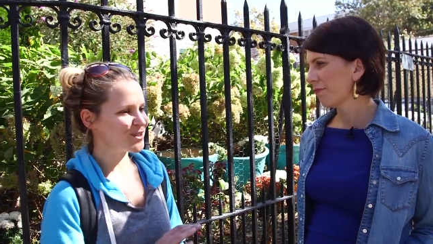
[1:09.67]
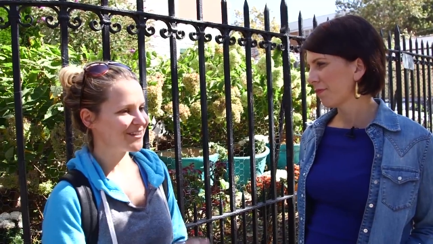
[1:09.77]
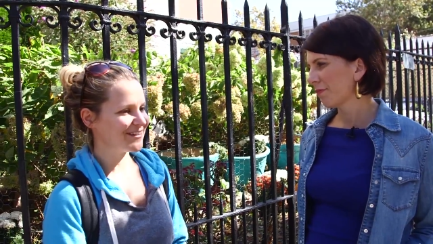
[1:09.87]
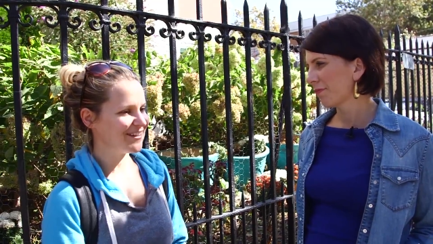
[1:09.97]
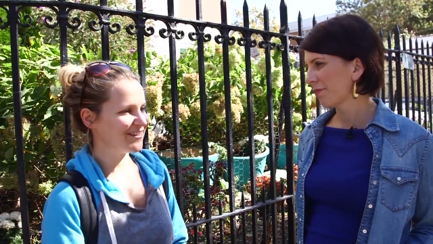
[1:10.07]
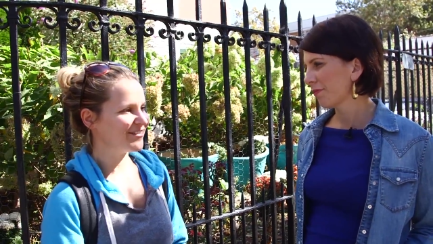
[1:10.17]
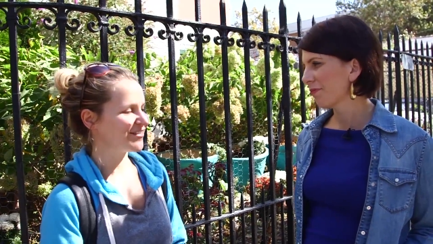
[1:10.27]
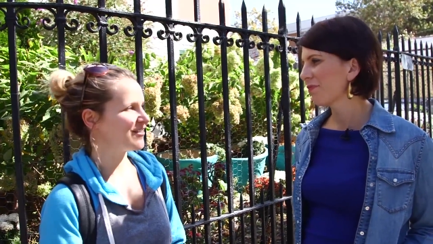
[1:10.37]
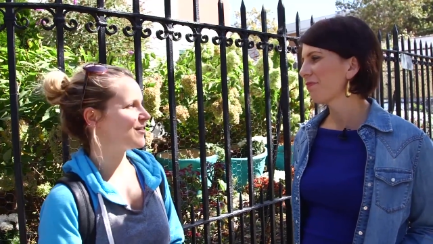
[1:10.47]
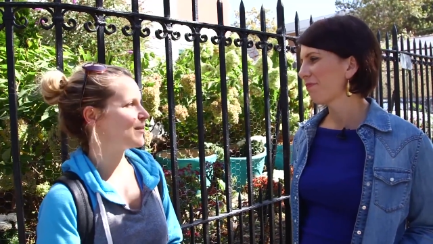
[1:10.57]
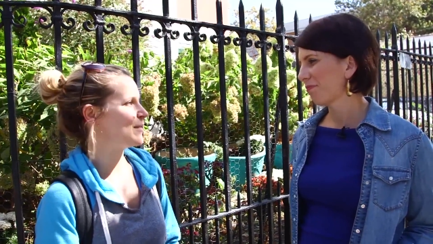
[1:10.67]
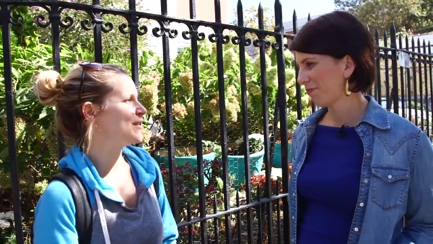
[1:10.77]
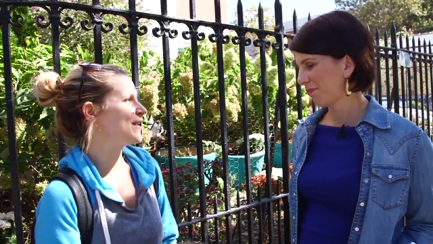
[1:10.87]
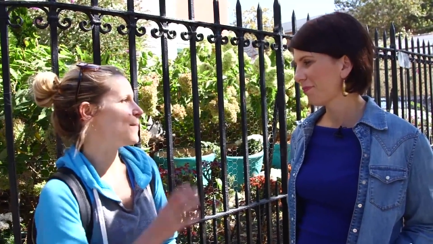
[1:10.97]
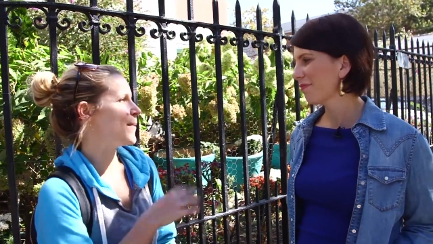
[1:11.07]
Speaker 1: to leave the baby
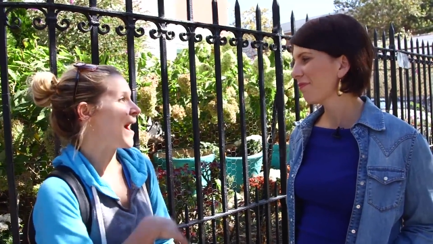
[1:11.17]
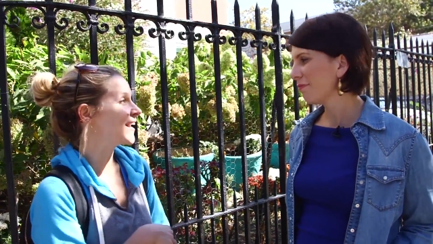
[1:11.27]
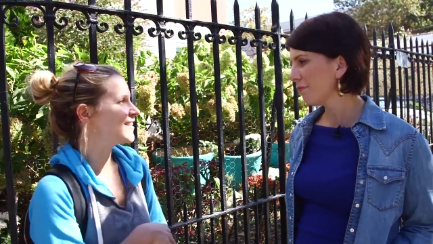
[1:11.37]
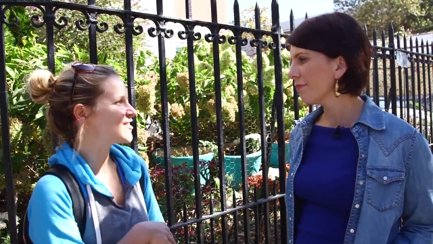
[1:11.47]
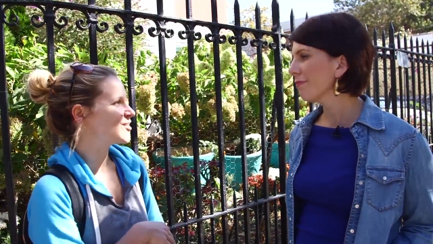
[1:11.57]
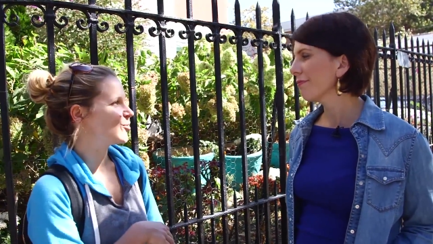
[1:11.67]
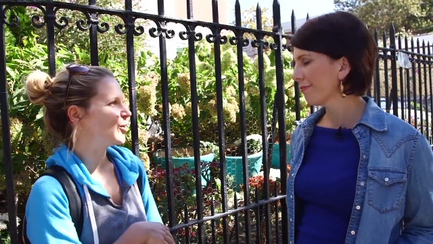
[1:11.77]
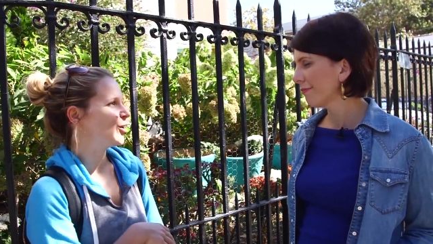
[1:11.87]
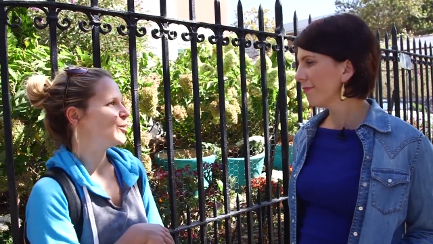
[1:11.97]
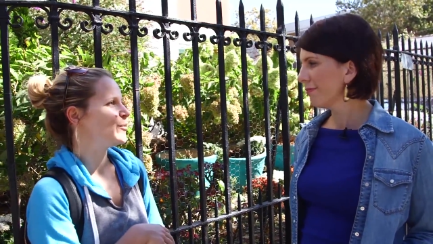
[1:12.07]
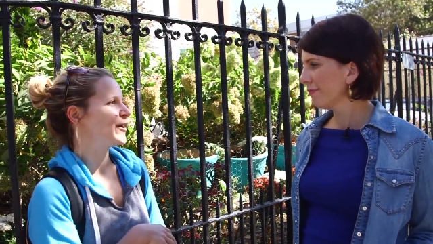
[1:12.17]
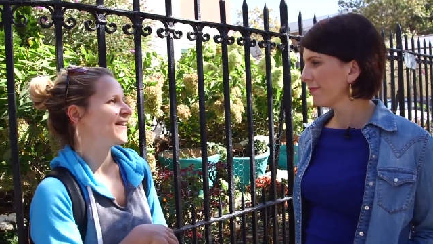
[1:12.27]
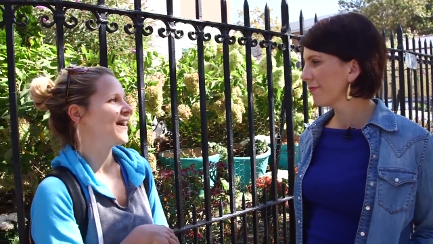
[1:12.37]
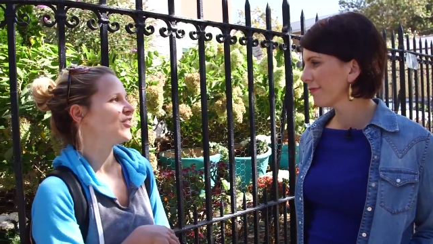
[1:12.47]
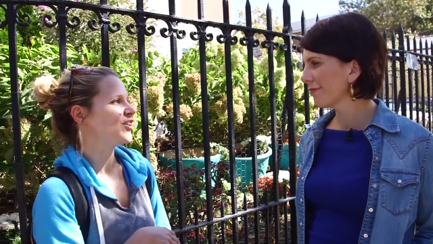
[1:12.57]
and get back into the world, but
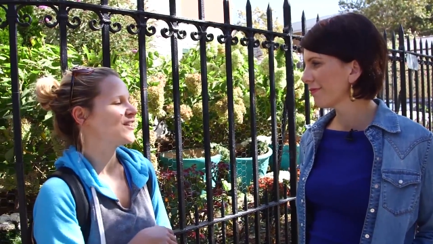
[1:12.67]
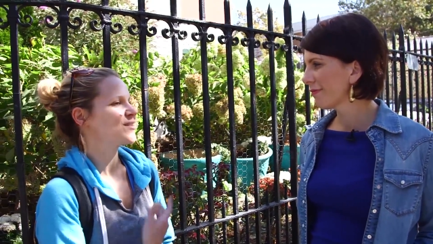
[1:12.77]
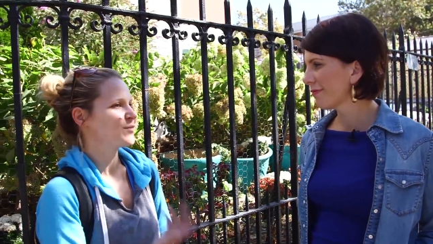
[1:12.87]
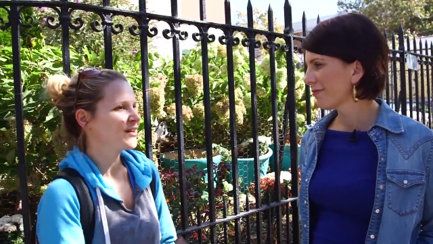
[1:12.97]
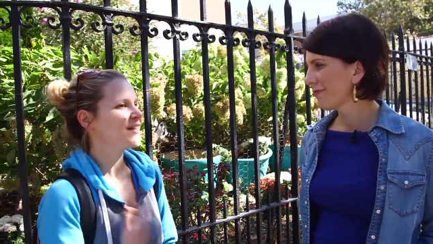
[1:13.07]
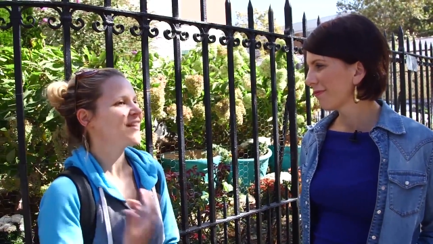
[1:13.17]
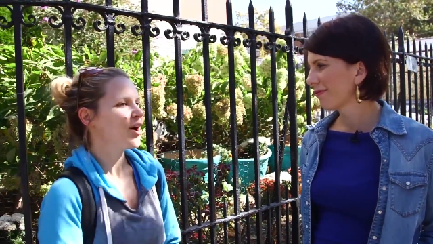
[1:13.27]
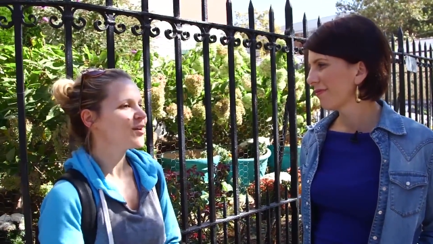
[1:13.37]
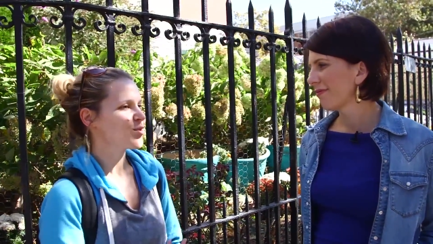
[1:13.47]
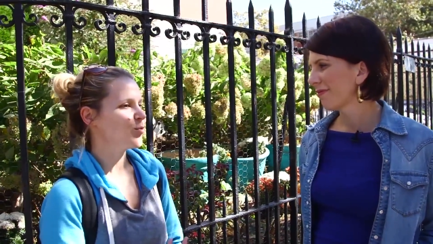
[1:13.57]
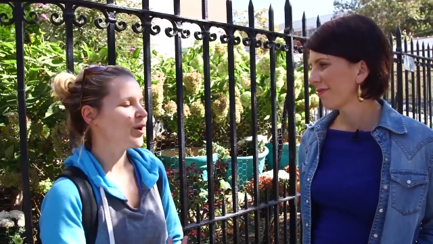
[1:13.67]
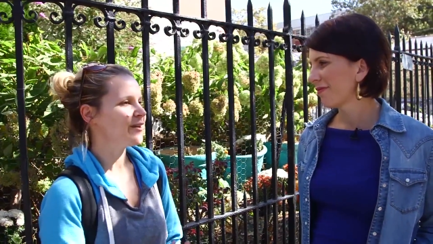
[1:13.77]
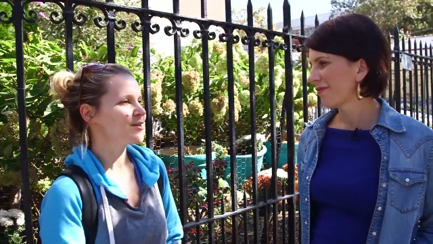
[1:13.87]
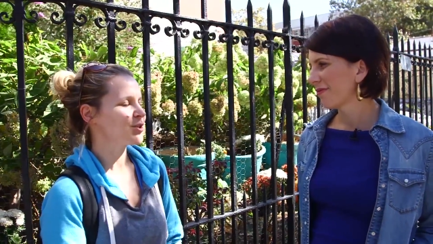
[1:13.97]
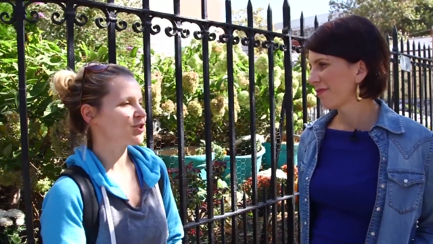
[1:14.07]
I think it's something that they also
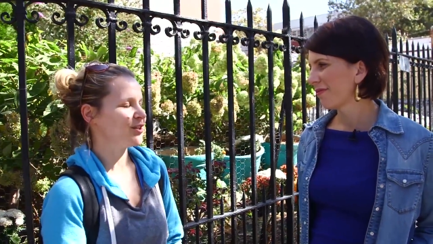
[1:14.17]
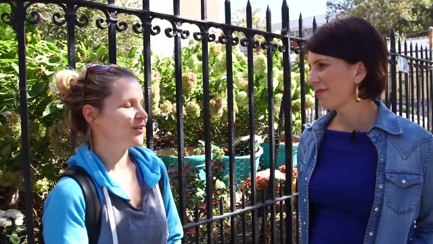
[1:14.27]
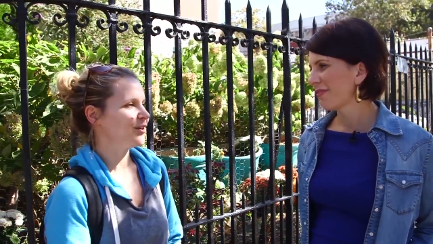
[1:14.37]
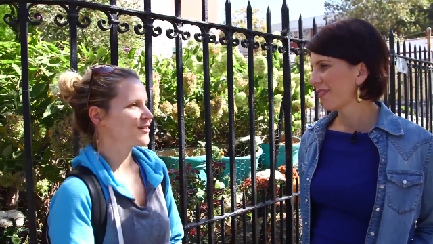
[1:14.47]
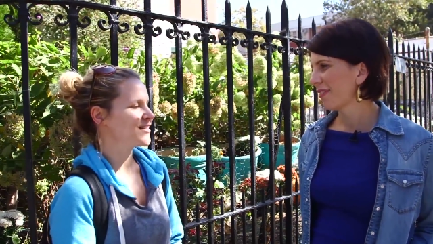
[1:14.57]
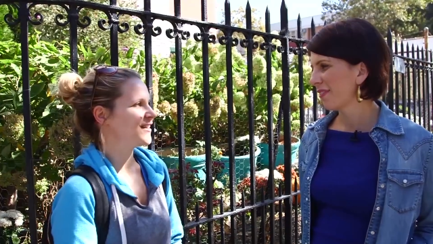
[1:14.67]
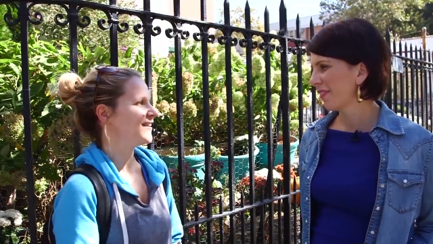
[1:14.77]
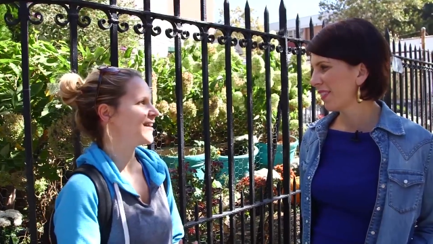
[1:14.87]
want, especially in New York City.